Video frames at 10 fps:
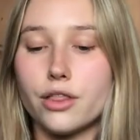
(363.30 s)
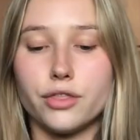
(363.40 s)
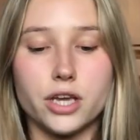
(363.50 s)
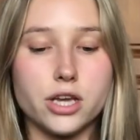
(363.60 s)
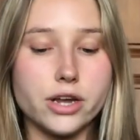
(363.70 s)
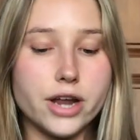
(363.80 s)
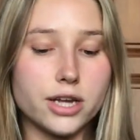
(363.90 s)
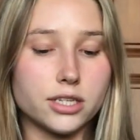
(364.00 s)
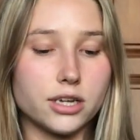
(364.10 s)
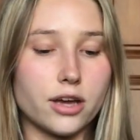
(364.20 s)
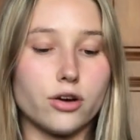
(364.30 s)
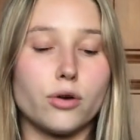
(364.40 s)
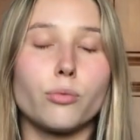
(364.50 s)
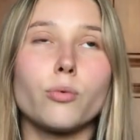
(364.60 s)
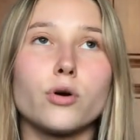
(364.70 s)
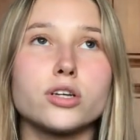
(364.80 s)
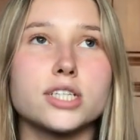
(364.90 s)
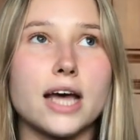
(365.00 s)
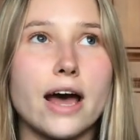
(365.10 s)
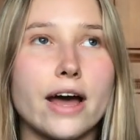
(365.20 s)
The next thing I got was,
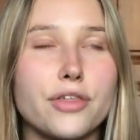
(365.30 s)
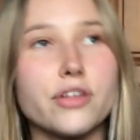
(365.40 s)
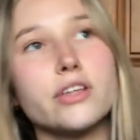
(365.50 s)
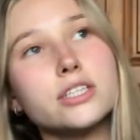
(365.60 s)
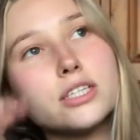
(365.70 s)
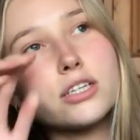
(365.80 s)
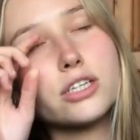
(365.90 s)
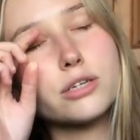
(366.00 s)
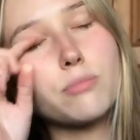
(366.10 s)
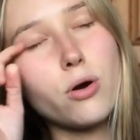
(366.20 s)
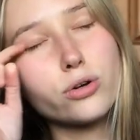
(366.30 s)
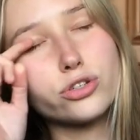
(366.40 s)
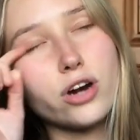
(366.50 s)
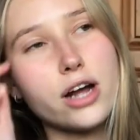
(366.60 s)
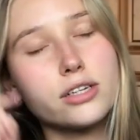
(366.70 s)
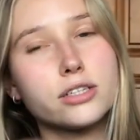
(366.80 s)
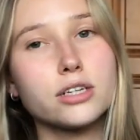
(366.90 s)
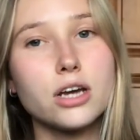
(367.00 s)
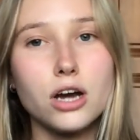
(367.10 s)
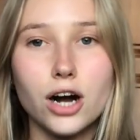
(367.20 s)
a, I think this is a smock dress.
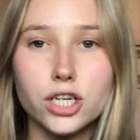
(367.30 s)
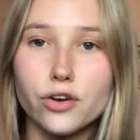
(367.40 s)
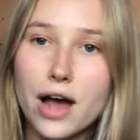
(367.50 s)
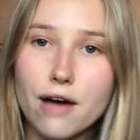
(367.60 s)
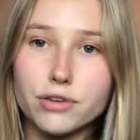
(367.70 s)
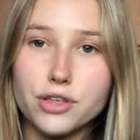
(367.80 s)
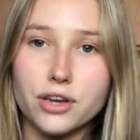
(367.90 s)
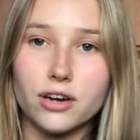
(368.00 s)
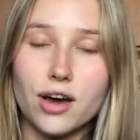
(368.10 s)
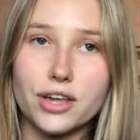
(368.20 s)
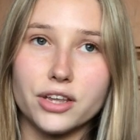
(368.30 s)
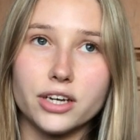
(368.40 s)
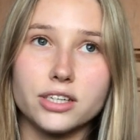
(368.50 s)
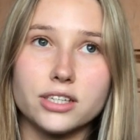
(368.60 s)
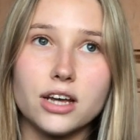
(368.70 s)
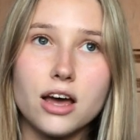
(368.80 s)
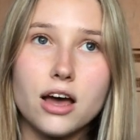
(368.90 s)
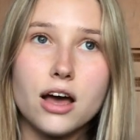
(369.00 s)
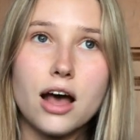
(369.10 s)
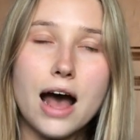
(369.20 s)
I don't have anything like this.
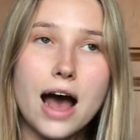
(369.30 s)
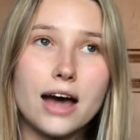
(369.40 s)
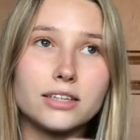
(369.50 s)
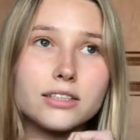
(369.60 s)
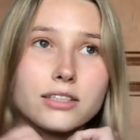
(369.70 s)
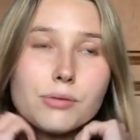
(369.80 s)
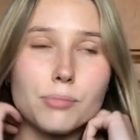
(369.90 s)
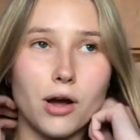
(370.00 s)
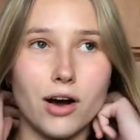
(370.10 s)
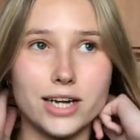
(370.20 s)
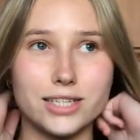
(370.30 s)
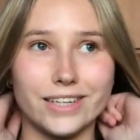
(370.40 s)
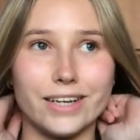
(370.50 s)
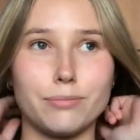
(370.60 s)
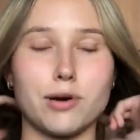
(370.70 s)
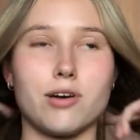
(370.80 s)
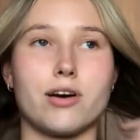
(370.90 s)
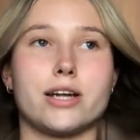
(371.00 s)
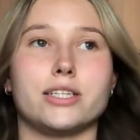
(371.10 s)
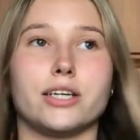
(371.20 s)
And my idea
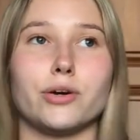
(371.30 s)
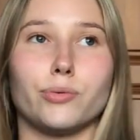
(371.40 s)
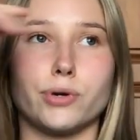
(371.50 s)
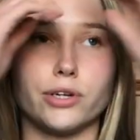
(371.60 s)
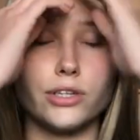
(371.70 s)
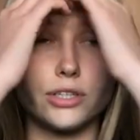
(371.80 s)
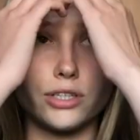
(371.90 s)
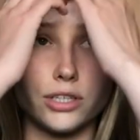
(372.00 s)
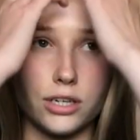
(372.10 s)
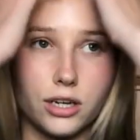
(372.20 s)
behind it was,